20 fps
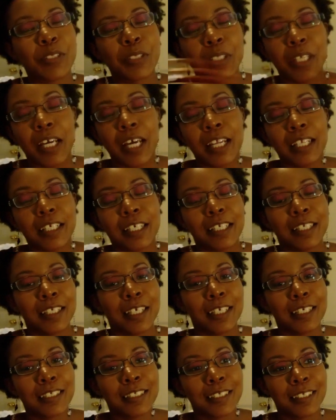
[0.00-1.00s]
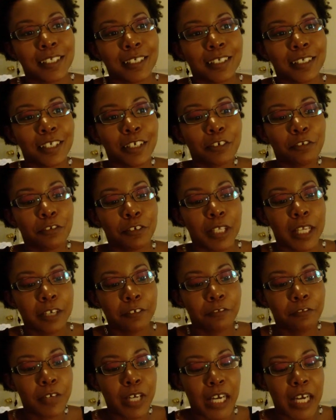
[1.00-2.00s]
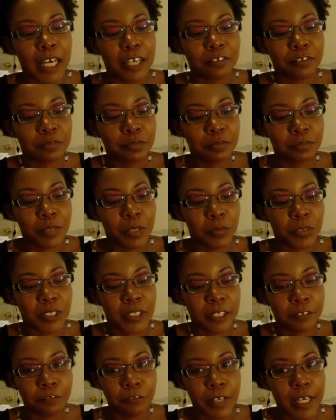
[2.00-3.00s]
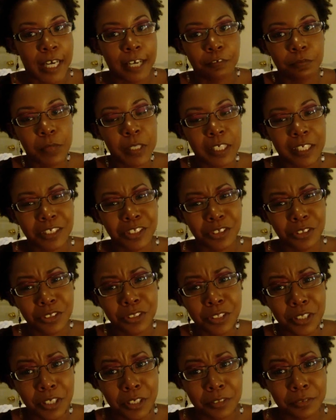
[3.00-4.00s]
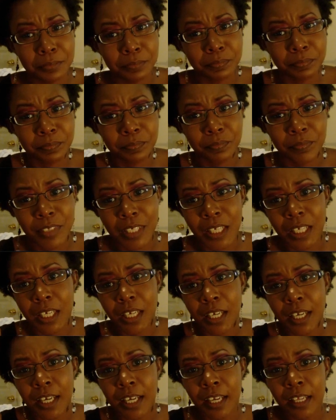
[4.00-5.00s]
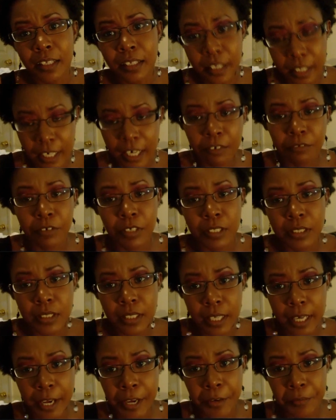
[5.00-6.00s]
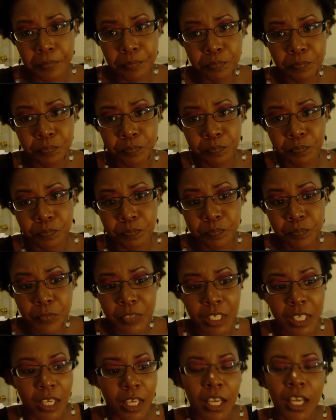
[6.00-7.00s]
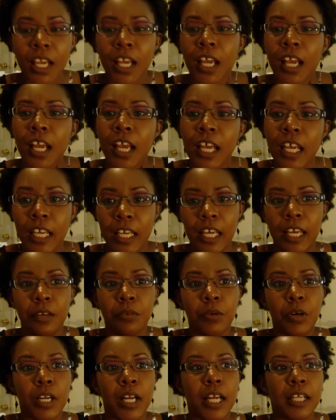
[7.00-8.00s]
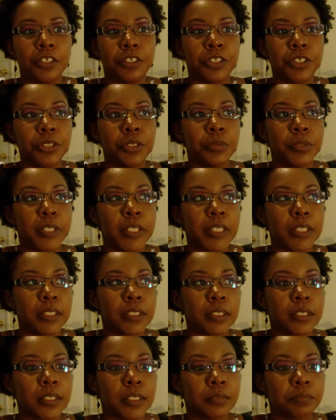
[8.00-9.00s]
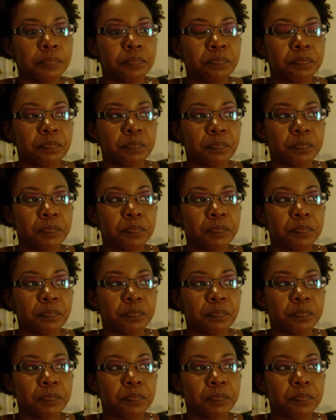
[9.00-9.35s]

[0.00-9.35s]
So yeah, let it sit in there for like I'm gonna say 5 minutes or so. Then I rinse it out. And what I do is